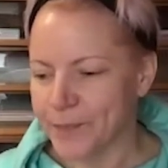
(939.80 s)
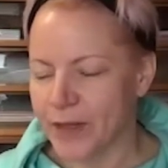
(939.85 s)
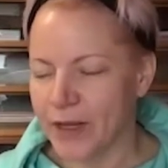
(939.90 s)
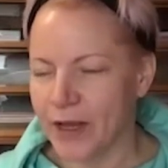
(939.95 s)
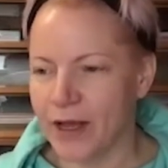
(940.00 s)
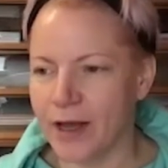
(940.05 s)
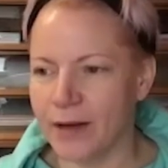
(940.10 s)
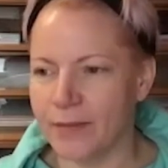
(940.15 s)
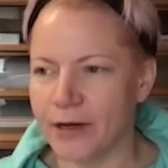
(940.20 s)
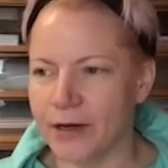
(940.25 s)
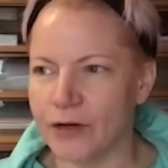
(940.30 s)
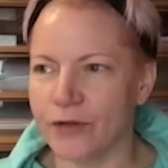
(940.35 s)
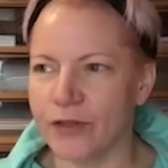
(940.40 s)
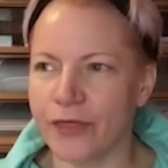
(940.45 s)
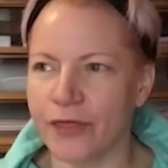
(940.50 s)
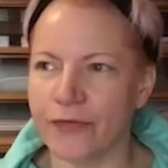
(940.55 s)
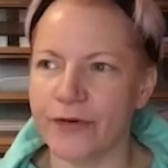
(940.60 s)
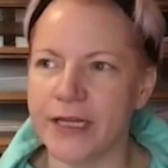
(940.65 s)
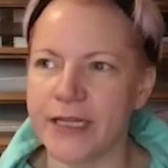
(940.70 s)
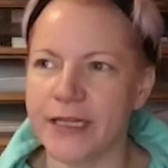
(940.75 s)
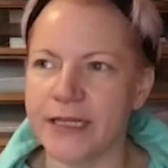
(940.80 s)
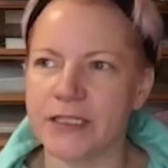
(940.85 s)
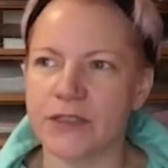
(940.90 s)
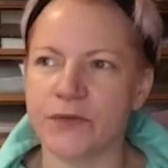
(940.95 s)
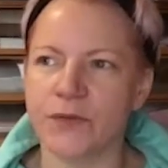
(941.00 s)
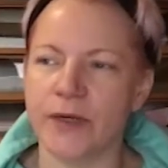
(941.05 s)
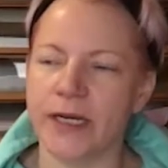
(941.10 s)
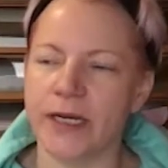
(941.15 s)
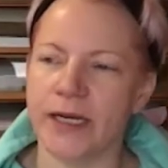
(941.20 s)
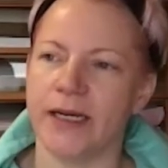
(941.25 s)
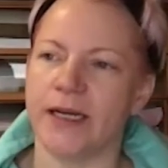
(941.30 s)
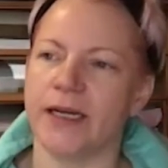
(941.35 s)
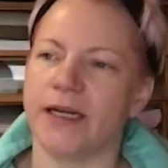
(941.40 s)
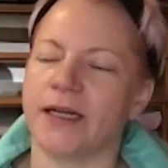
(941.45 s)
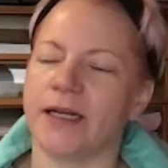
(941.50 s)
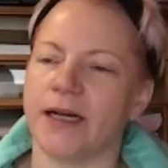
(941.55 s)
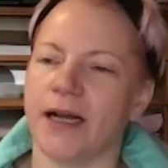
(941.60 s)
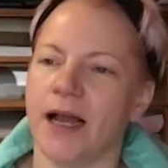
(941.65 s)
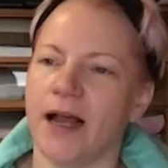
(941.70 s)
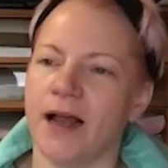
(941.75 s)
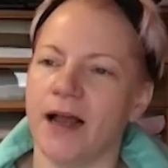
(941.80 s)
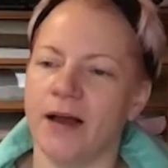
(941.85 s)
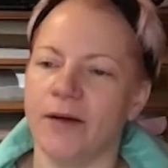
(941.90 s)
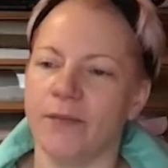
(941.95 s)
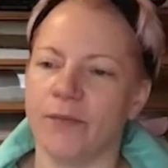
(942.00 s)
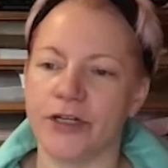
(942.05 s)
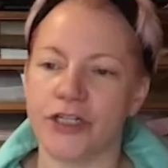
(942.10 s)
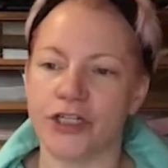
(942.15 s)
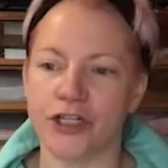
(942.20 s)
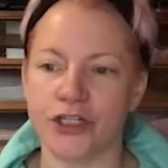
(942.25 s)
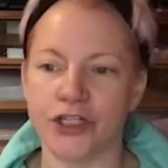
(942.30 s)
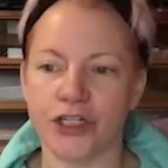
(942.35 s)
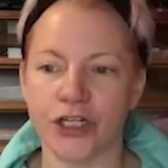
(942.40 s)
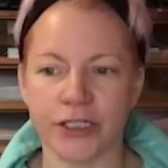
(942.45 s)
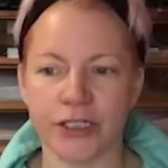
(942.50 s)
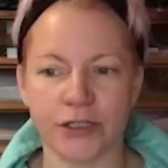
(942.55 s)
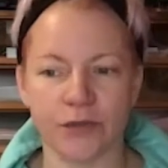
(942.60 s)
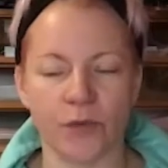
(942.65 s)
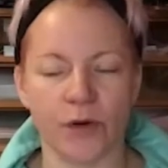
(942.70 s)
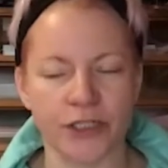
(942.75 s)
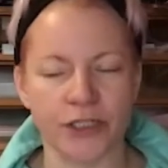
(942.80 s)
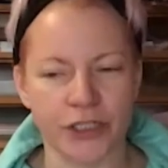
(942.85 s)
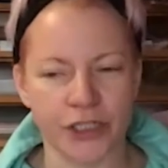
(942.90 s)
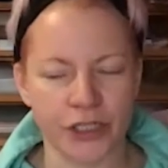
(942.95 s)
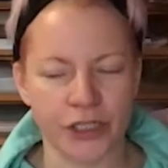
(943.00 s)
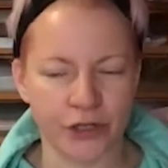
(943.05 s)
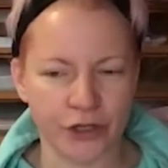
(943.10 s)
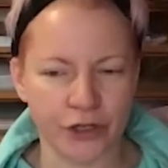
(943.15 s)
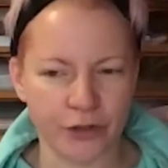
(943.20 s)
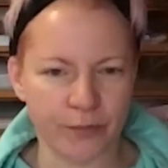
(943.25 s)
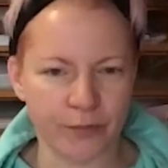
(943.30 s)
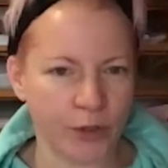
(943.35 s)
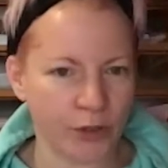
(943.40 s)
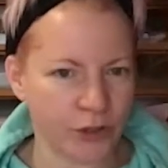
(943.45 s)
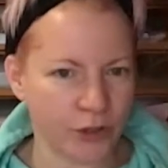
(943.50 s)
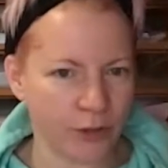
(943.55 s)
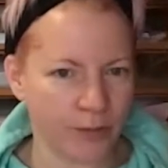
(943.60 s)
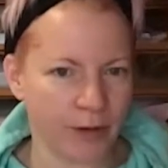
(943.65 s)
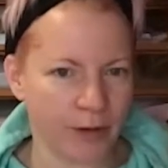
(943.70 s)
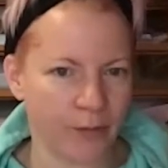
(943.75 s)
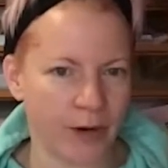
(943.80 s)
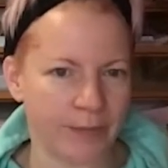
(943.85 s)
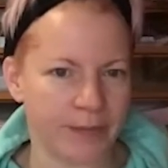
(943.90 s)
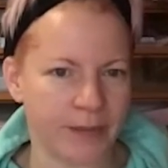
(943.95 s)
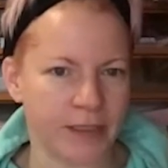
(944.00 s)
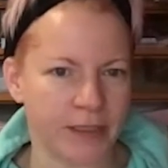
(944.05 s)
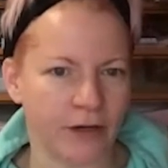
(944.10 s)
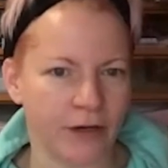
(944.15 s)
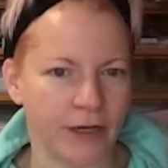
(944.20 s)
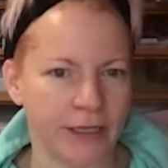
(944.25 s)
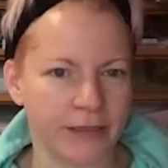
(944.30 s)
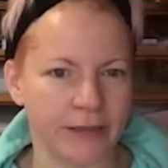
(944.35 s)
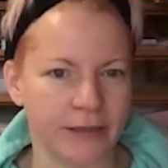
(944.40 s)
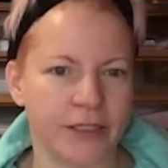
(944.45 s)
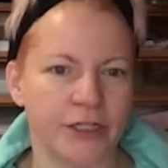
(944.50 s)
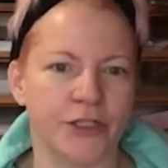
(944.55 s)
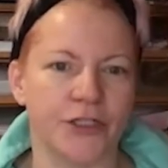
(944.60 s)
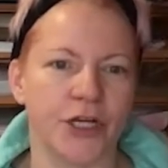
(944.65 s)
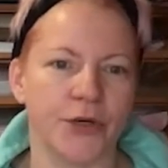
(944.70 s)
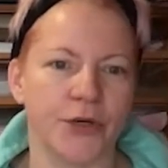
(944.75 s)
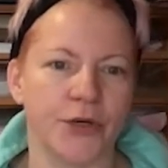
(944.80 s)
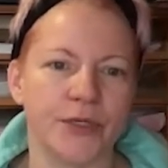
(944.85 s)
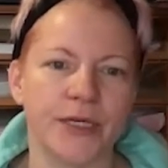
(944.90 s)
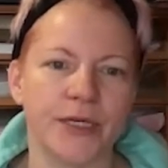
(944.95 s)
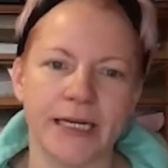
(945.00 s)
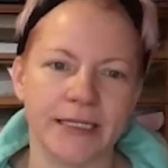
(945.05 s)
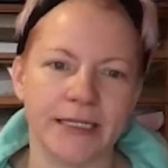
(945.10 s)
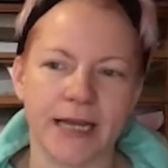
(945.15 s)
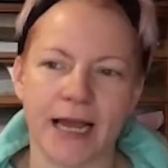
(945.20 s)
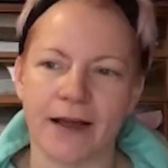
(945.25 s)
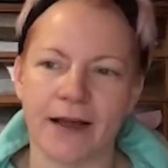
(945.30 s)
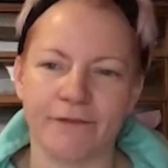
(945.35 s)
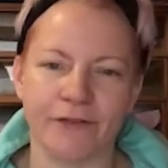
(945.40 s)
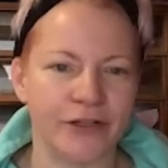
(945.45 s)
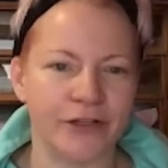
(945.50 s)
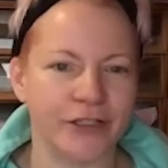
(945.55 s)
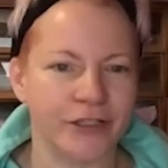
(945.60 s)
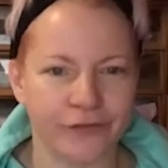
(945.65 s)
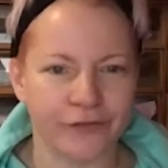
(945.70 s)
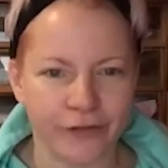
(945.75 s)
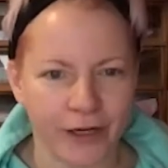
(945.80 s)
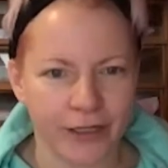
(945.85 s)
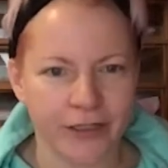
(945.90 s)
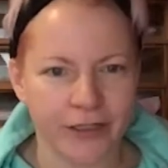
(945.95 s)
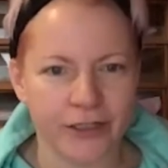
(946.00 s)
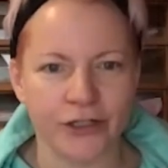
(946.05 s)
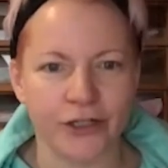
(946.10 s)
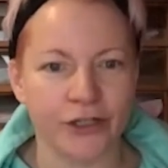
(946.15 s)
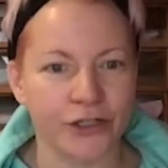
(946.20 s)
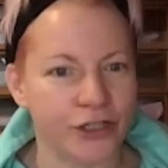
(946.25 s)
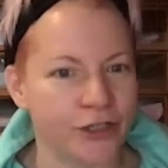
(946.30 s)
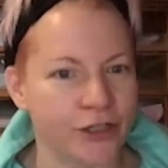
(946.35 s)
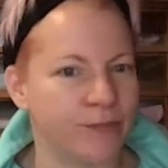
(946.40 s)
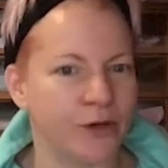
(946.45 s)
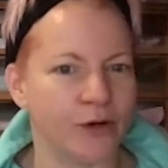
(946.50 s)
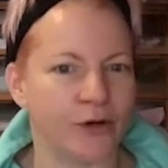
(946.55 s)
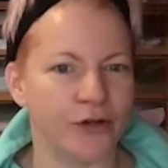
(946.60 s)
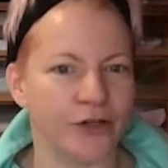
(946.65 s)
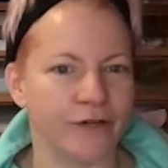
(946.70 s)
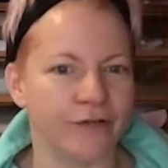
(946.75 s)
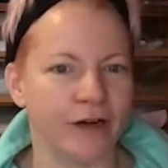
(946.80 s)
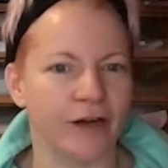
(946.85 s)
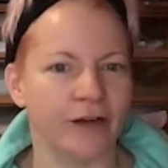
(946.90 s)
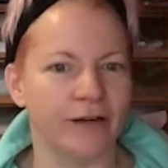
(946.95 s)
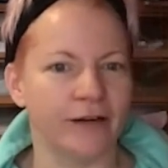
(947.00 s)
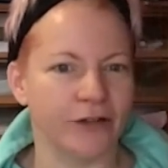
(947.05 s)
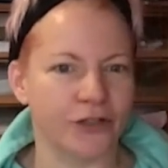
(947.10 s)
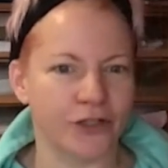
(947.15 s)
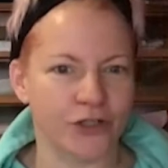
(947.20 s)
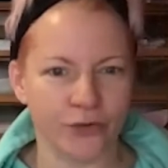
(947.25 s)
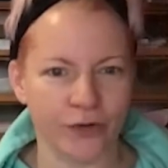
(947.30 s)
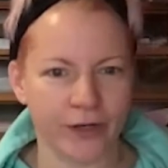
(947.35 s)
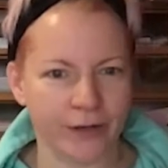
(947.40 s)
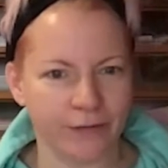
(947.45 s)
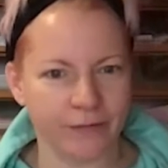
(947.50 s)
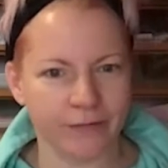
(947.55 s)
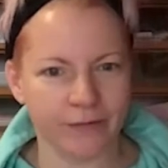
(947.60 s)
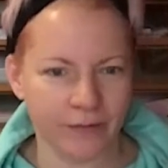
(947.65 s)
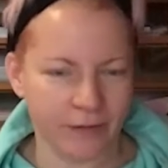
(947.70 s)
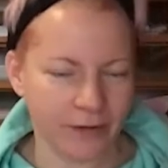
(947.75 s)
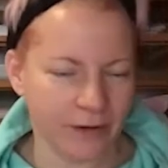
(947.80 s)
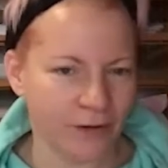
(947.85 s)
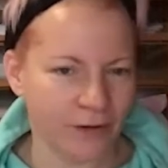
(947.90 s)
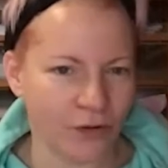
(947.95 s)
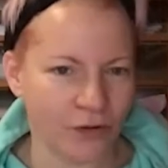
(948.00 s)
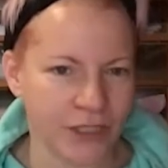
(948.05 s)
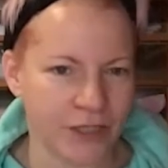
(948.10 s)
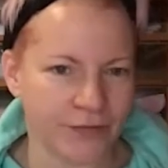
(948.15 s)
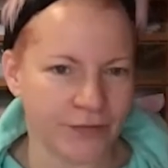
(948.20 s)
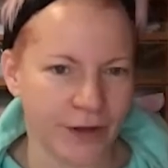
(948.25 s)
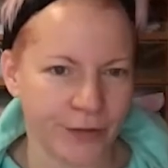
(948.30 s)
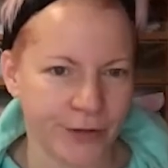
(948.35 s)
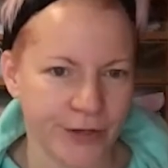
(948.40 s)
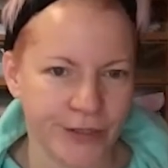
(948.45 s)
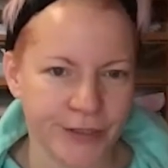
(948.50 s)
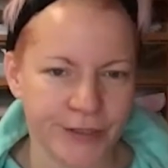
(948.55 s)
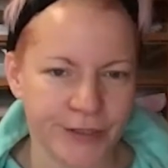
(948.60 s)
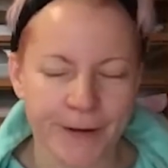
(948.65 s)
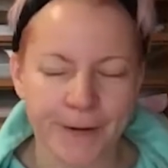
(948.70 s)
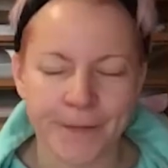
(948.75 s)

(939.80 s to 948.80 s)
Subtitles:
I got 3 this week, which are just ones that you could have booked on my website, so you don't need to have loads of friends. You can just book on your own and join lots of others.